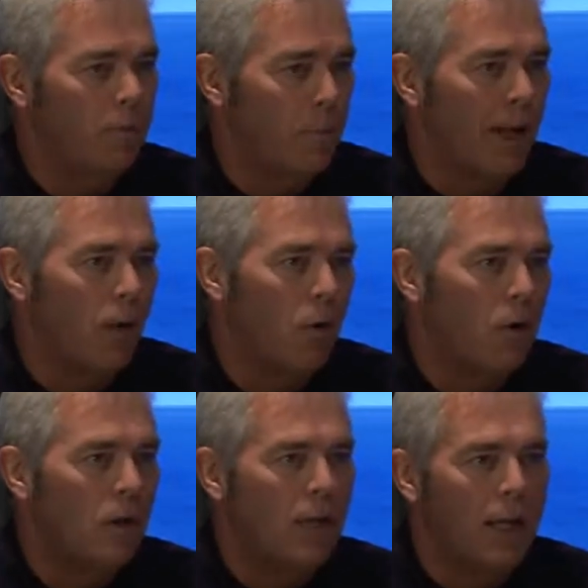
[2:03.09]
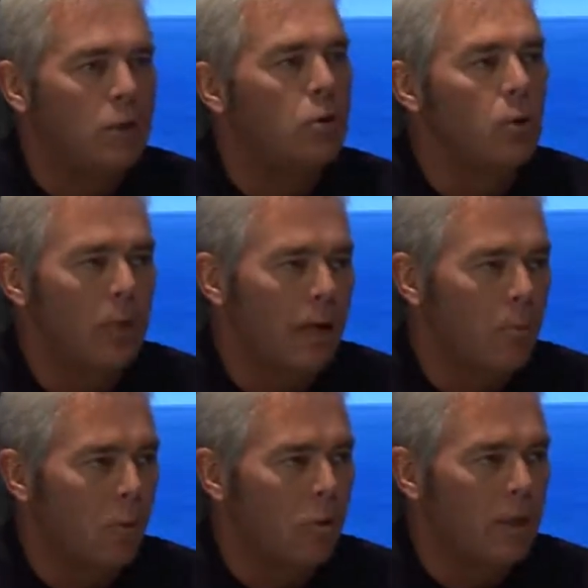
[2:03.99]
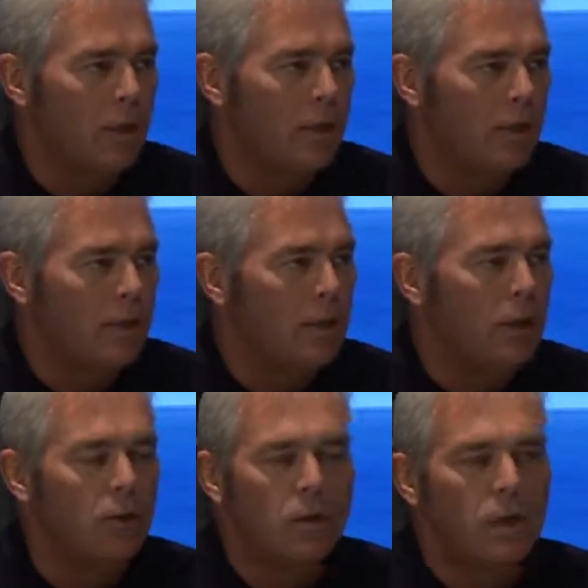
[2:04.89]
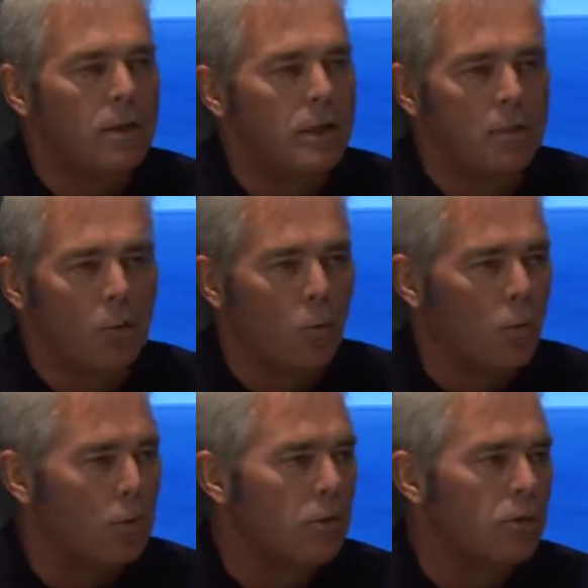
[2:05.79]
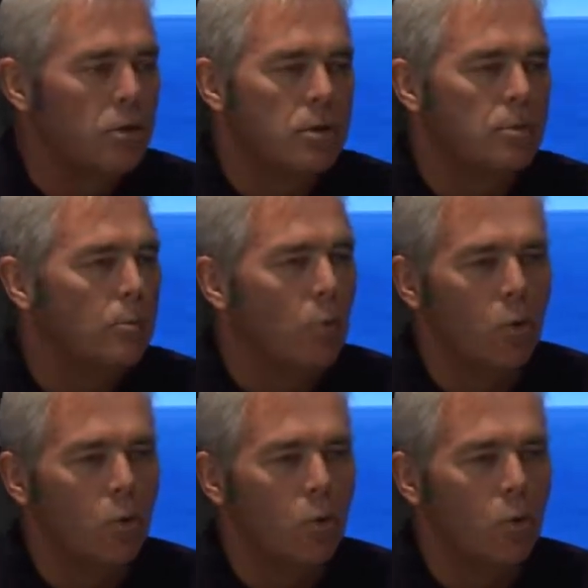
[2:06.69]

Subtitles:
of power and do a lot more with it. Deeper worlds,